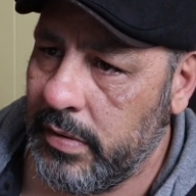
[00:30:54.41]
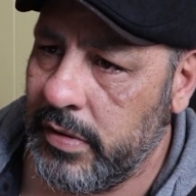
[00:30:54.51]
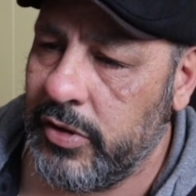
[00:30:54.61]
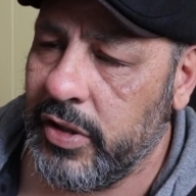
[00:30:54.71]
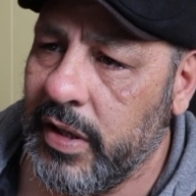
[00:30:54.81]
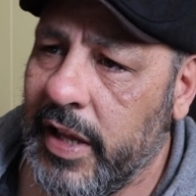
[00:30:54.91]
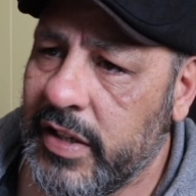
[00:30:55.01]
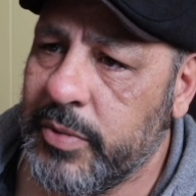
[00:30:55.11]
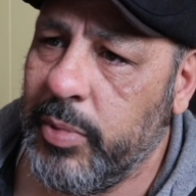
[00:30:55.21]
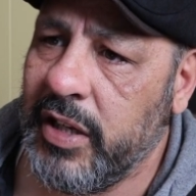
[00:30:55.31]
Did you get a lot
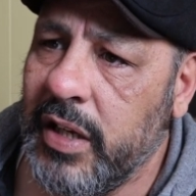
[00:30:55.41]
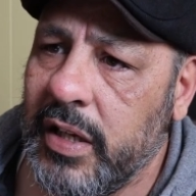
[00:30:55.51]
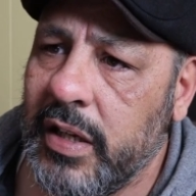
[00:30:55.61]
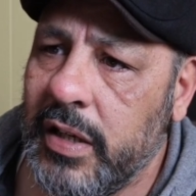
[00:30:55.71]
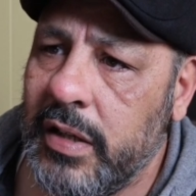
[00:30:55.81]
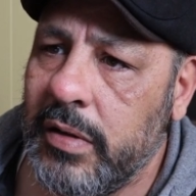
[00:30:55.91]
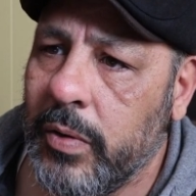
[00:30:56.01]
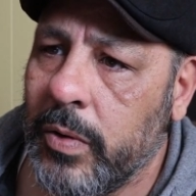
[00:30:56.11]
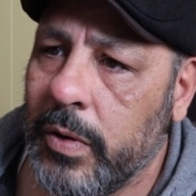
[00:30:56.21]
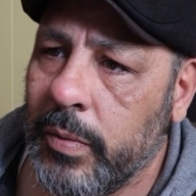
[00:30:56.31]
of speaking in,
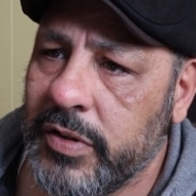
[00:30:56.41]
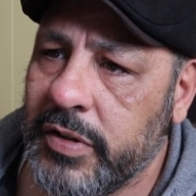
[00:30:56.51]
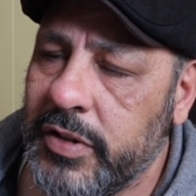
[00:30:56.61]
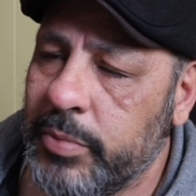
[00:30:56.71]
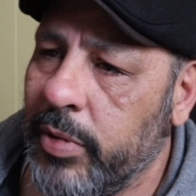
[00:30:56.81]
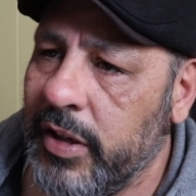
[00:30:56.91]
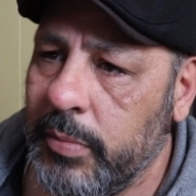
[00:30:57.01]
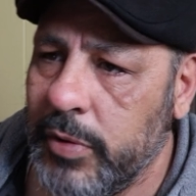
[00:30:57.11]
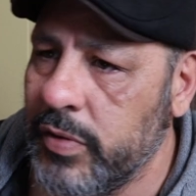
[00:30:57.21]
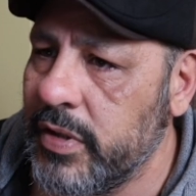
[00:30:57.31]
or was it just
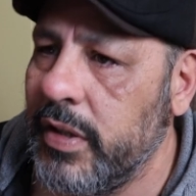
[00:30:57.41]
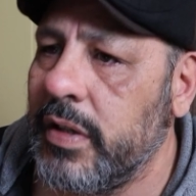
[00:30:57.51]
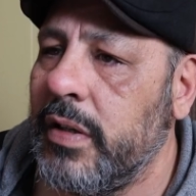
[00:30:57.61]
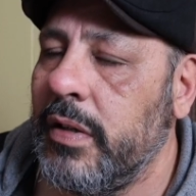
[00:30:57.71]
playing music?